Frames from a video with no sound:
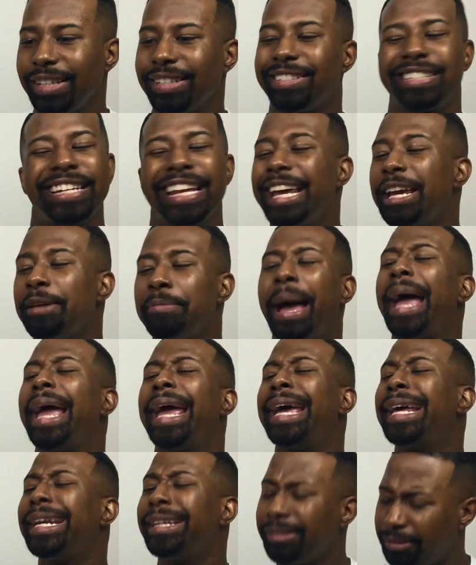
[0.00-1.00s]
Sing,
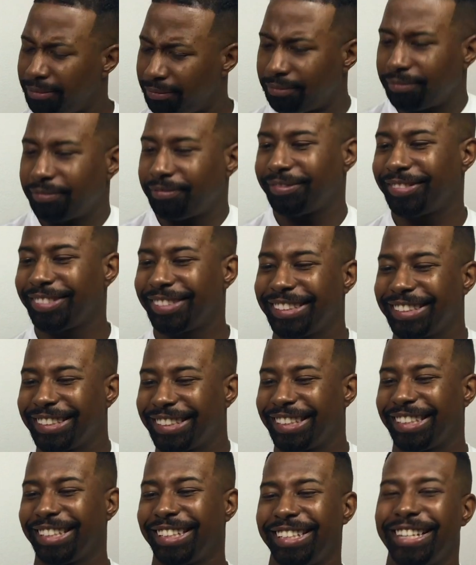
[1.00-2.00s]
man.
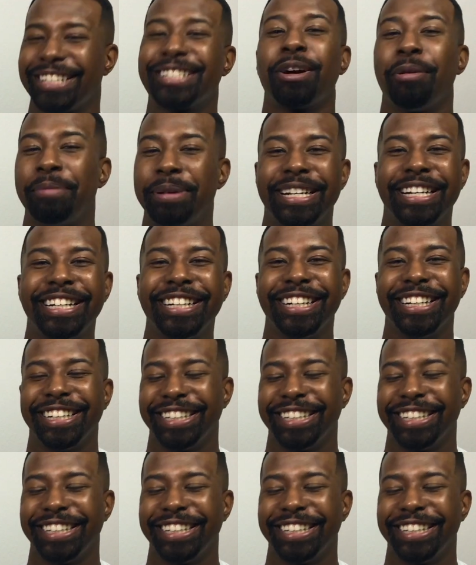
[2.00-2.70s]
It's gonna be good.